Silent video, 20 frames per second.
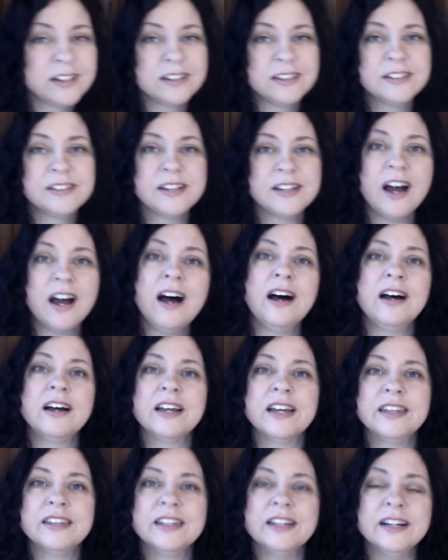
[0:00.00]
to the
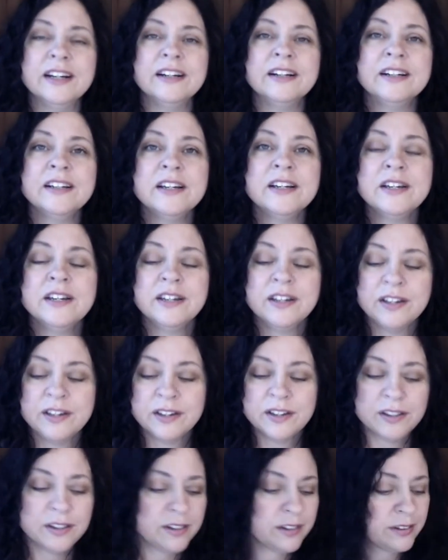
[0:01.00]
dog and they're
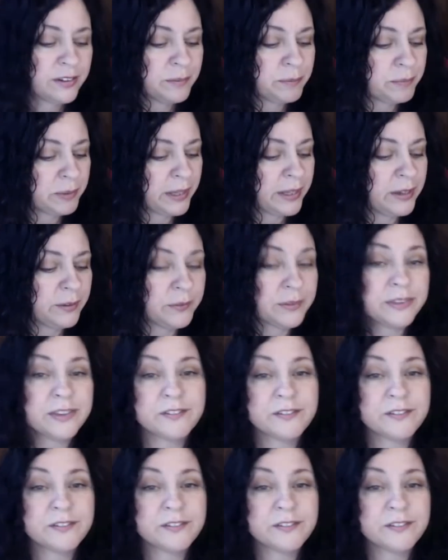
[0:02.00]
playing with their